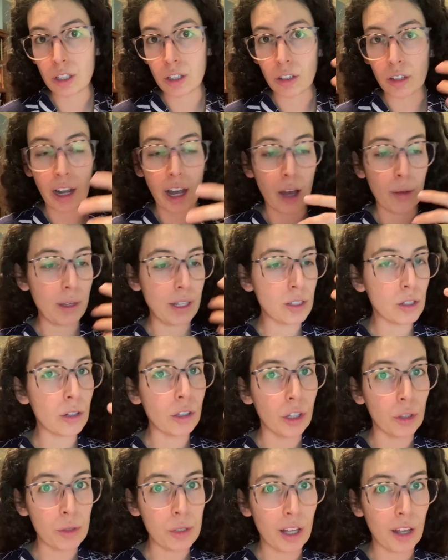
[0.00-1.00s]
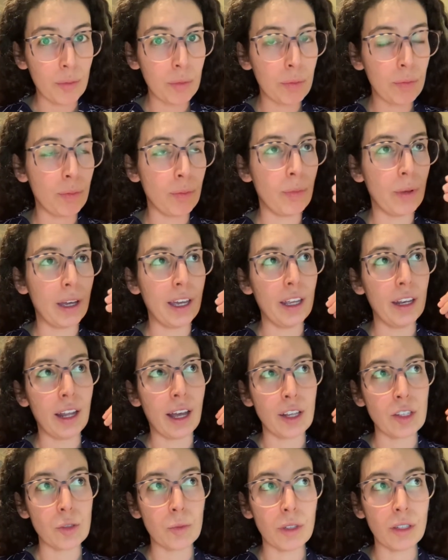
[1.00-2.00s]
your habits close up. But
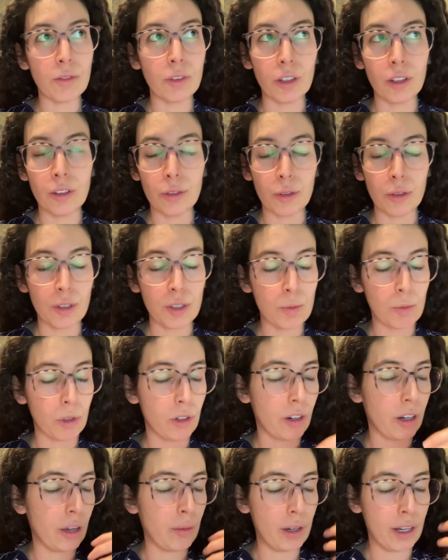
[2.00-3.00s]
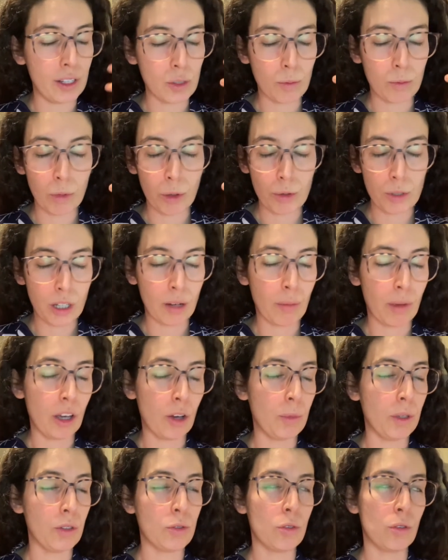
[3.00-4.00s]
as we've learned through this program, and as most
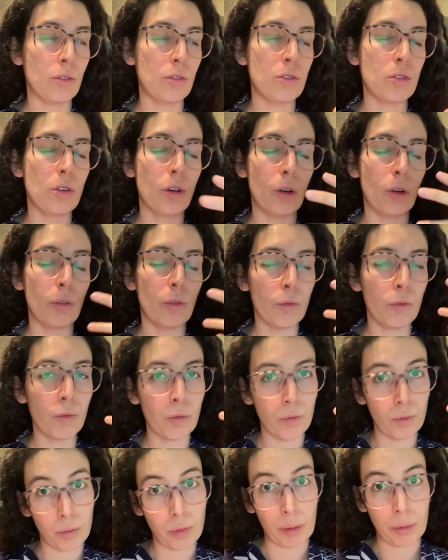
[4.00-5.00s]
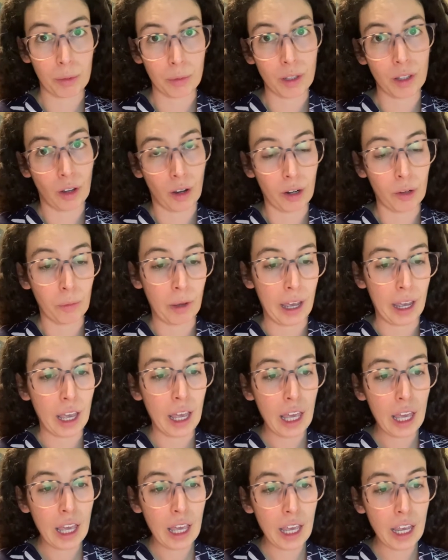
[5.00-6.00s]
Endmyopia students know, probably the hard way,
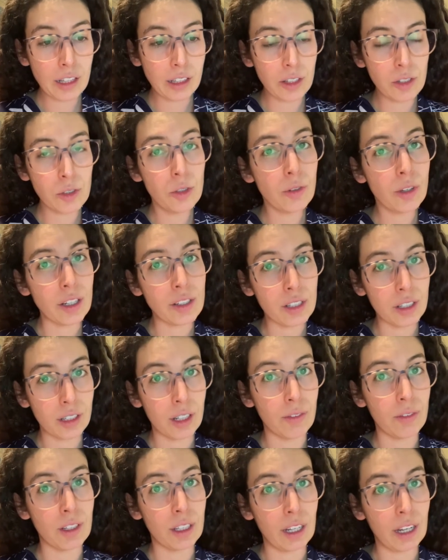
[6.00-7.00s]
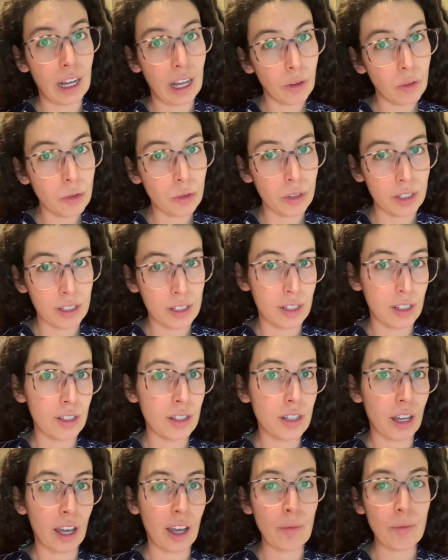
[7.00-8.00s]
unless you get significant outdoor distance
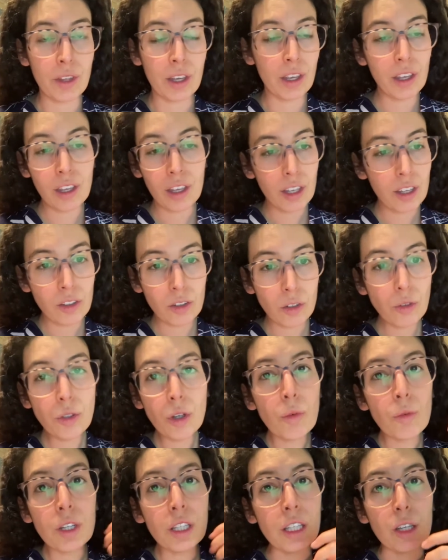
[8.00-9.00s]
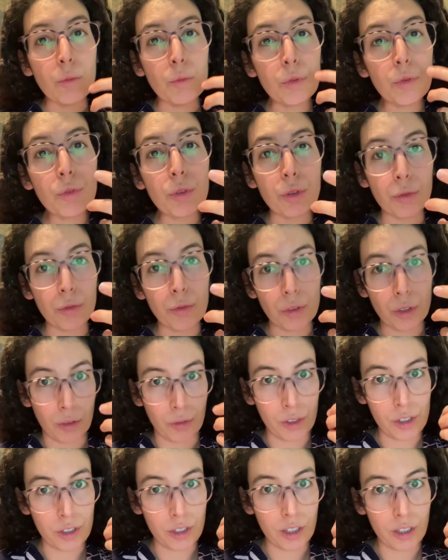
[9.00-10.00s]
time, you don't really improve your
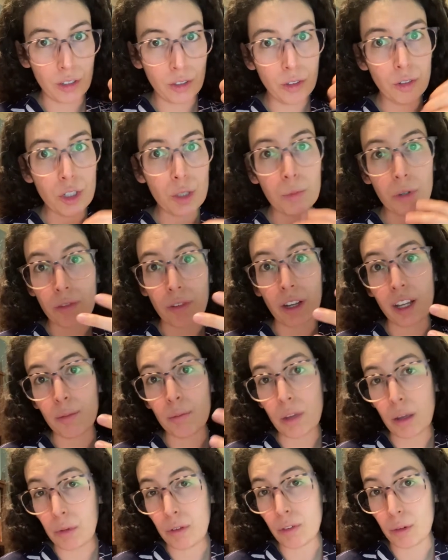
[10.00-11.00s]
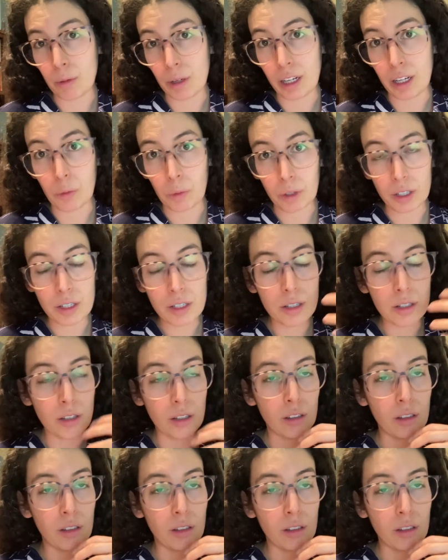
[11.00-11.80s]
vision. You just prevent it maybe from getting worse.